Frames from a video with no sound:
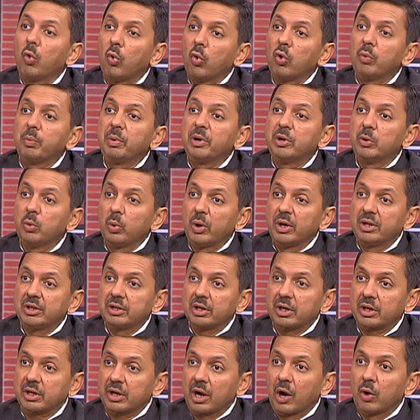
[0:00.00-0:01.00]
who would be doing
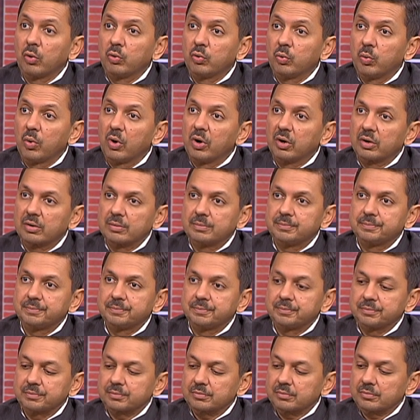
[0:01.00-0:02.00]
the groundwork.
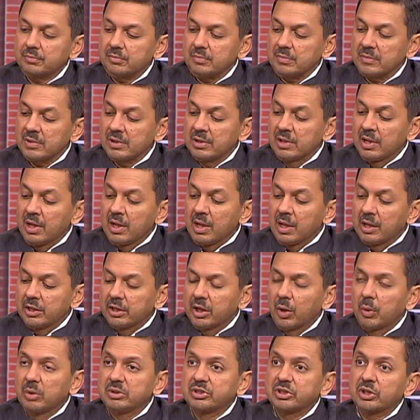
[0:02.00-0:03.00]

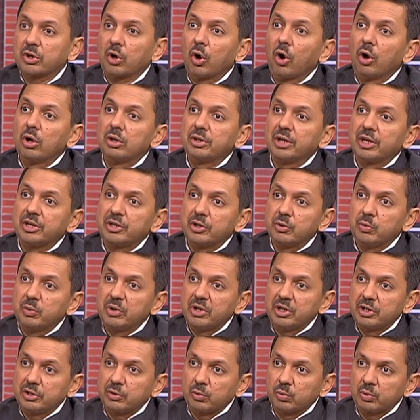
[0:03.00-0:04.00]
Now it's a call that you
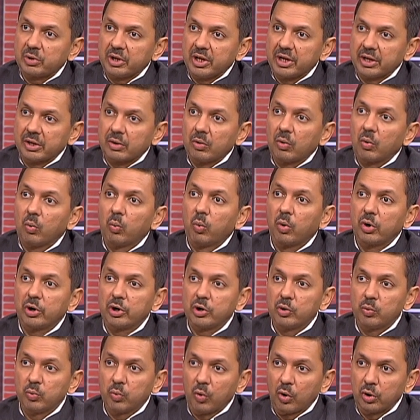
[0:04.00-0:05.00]
need to take. What
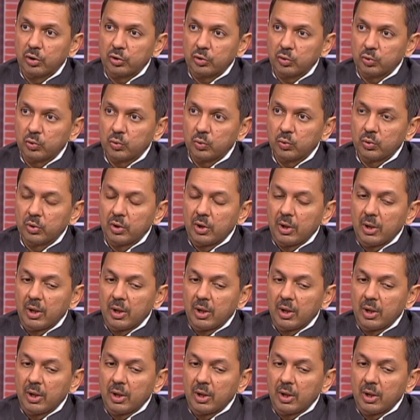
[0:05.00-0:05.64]
do you want to do?